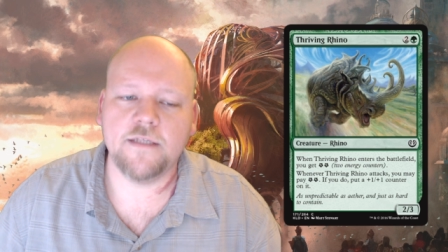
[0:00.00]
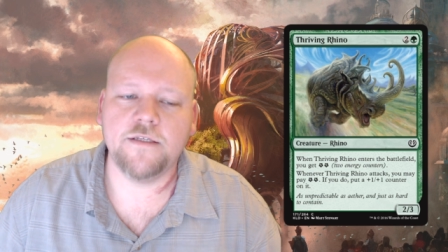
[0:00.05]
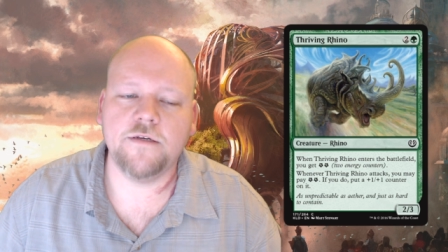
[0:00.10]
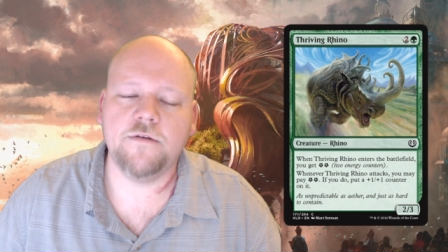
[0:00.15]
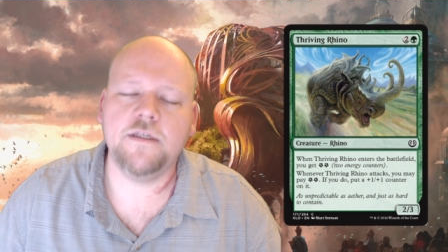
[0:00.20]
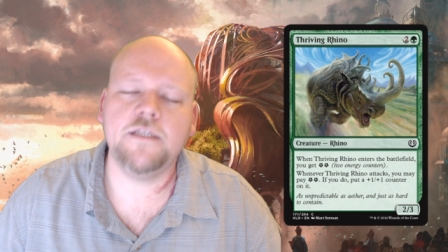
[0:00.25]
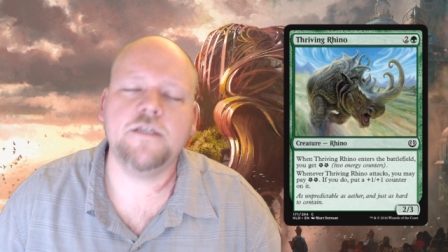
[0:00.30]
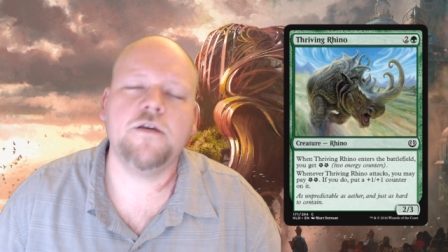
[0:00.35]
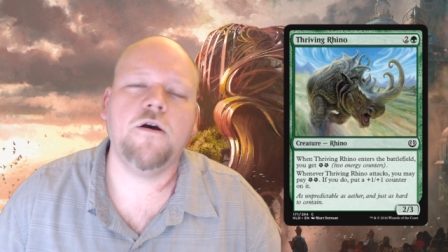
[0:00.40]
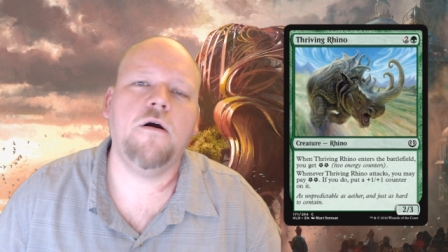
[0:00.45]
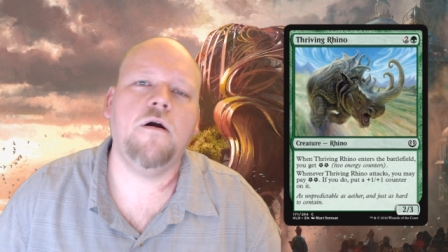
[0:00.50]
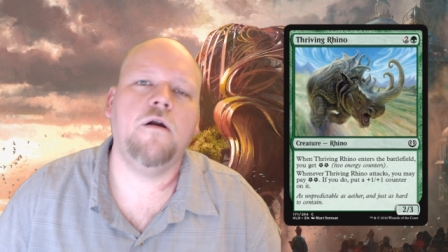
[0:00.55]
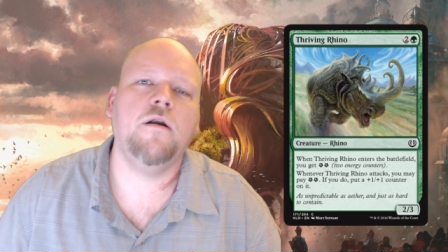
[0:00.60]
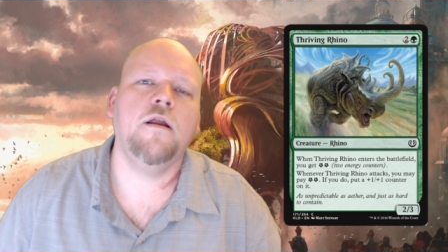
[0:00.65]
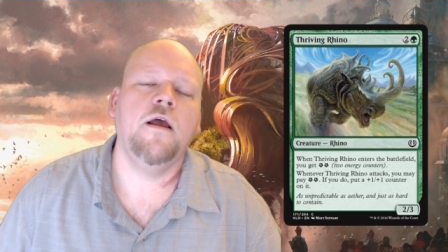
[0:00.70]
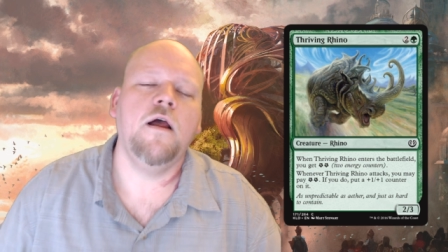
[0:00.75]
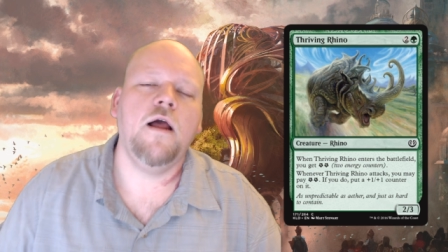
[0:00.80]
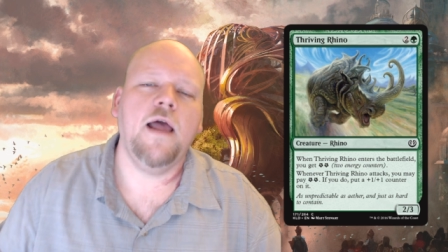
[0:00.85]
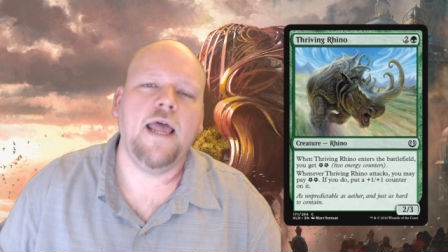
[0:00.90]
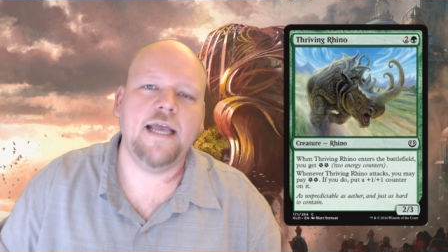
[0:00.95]
So this card
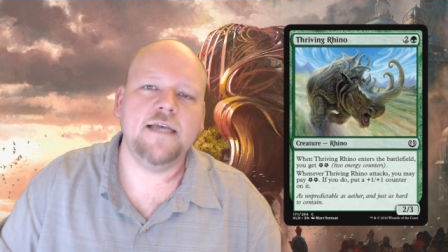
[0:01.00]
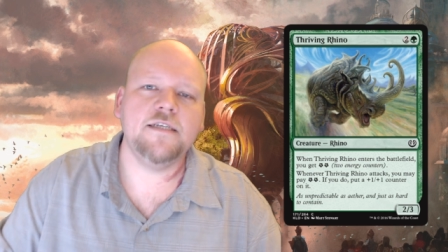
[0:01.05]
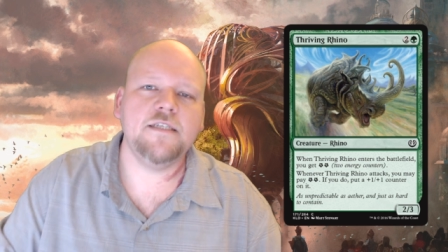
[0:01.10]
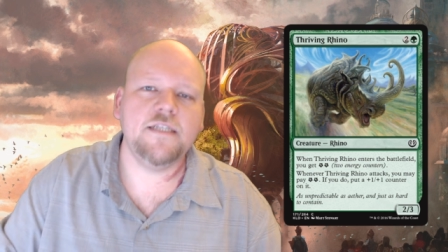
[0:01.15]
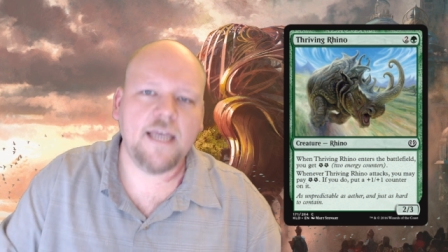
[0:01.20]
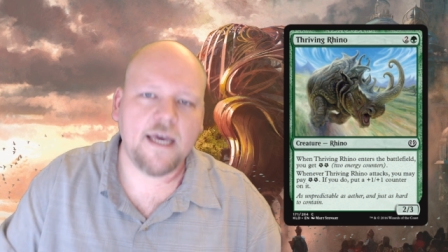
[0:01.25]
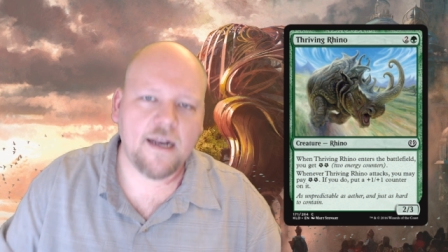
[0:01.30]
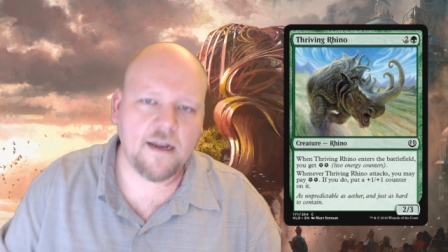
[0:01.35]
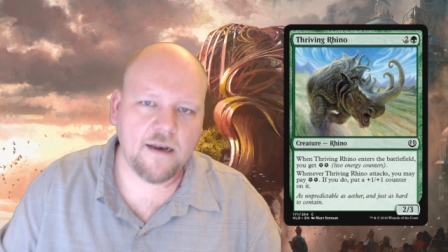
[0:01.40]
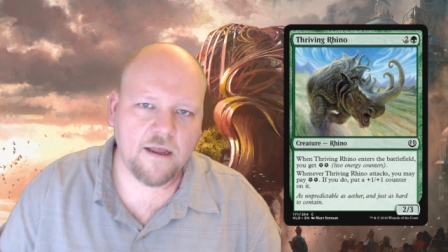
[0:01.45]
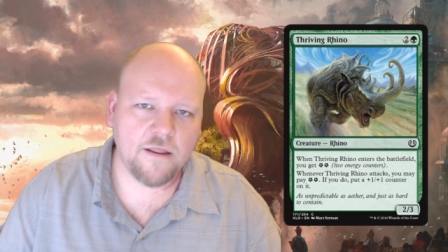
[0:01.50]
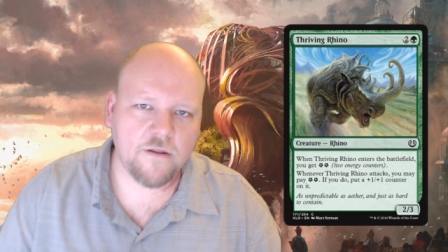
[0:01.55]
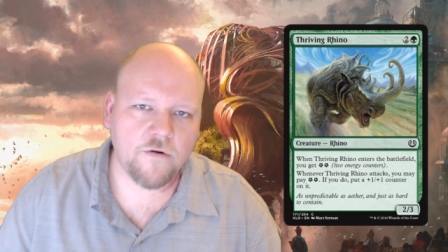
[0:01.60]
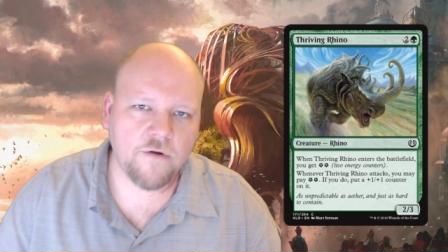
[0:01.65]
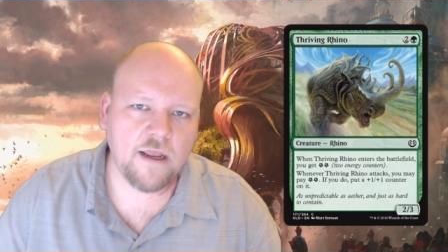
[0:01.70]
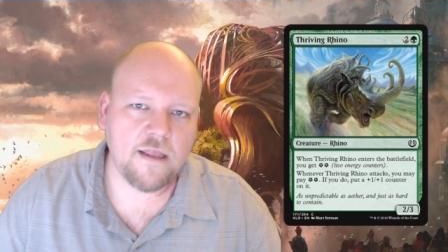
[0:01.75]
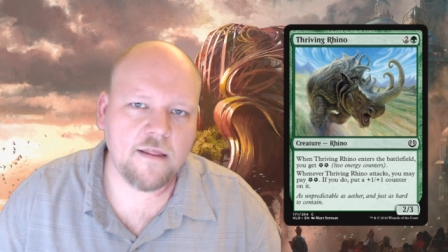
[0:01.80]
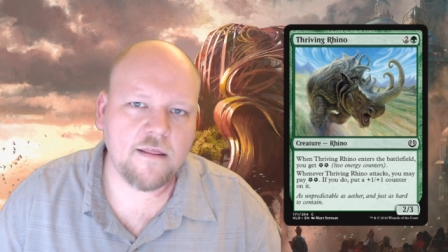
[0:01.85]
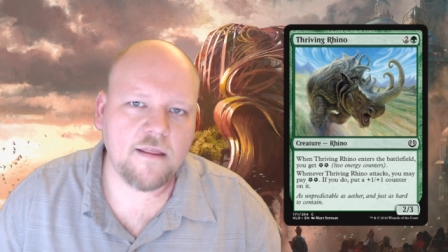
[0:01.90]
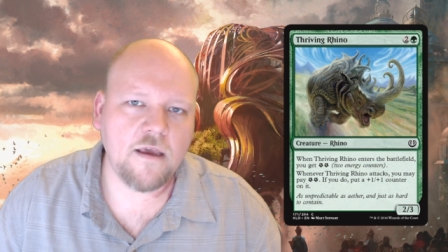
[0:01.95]
is yet another
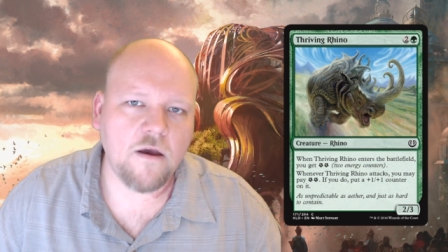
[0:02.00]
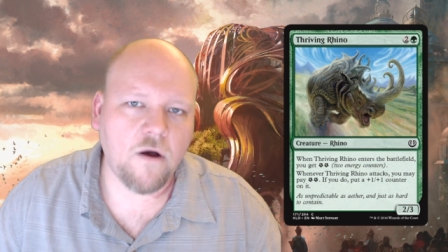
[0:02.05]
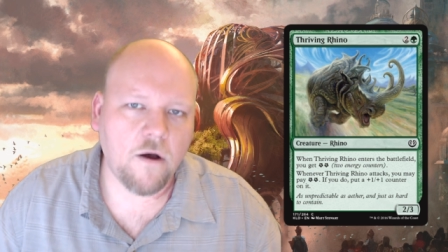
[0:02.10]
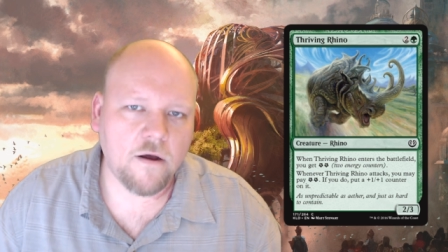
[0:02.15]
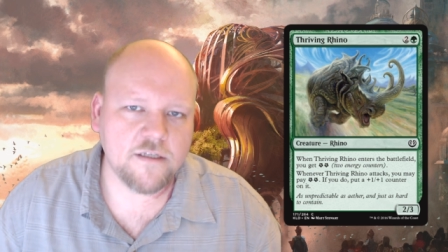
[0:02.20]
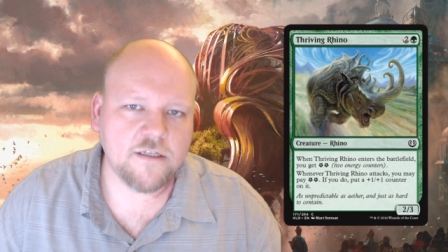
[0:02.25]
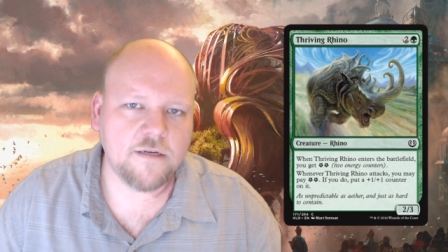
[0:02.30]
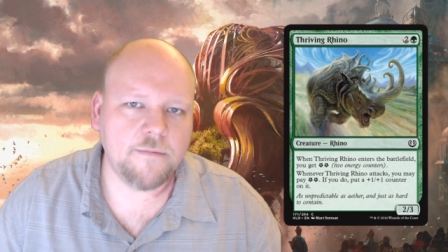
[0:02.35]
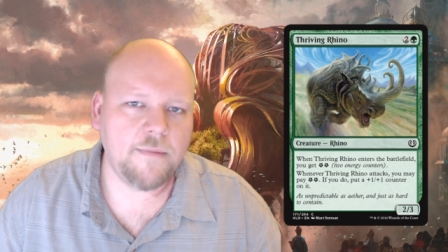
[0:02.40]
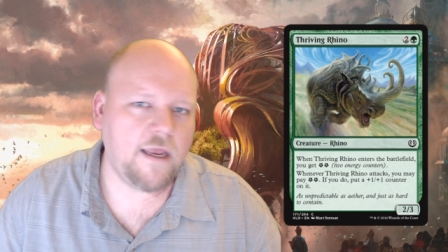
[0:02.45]
in the awesome